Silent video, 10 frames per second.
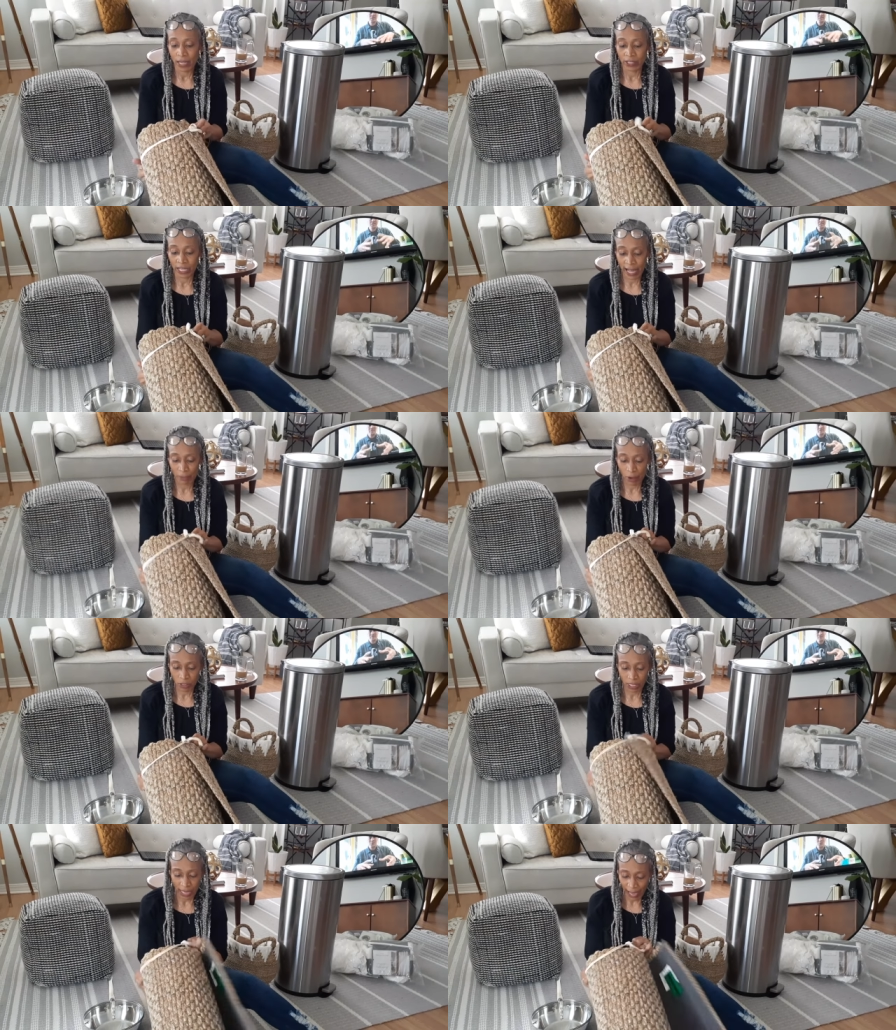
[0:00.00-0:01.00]
that I'm supposed
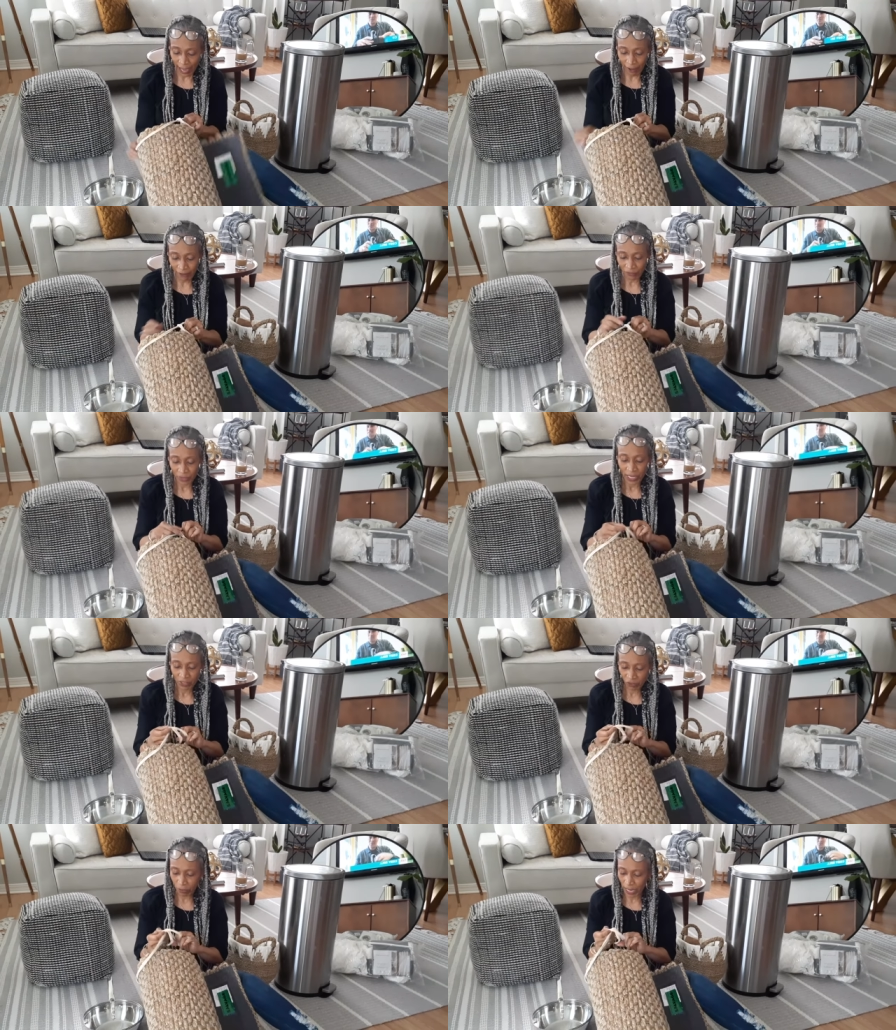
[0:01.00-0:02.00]
to have is
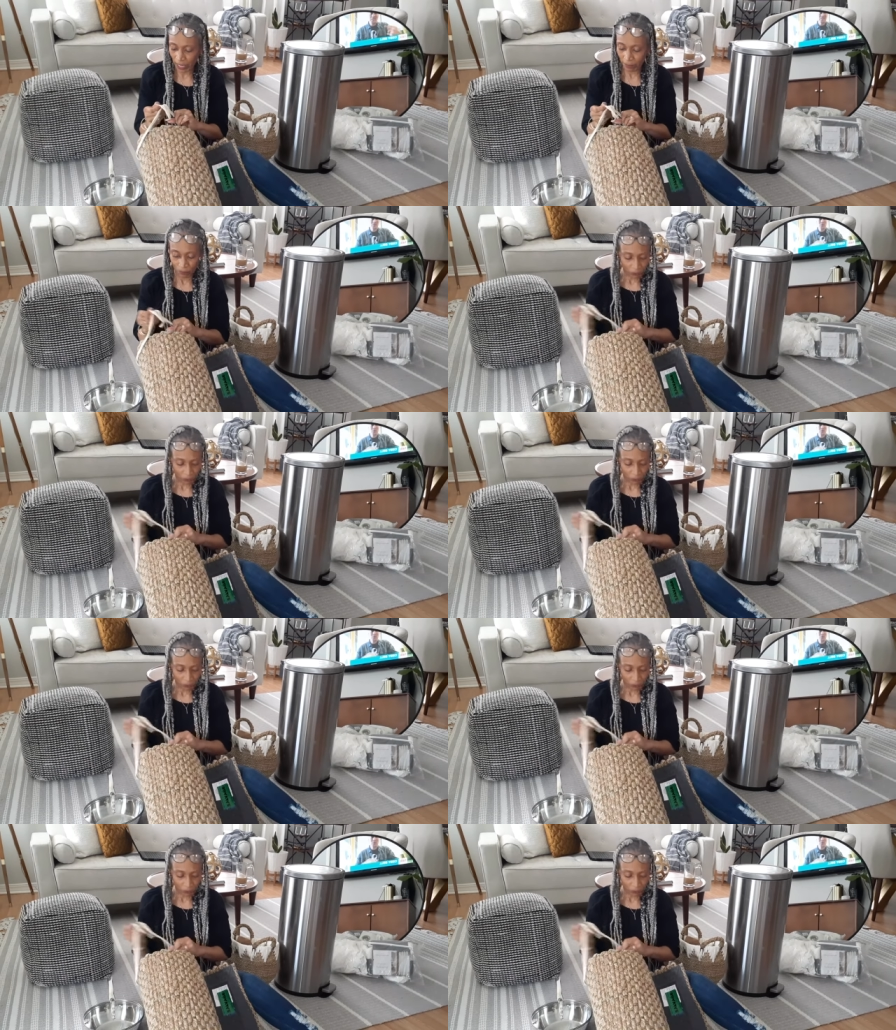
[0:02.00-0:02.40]
for me.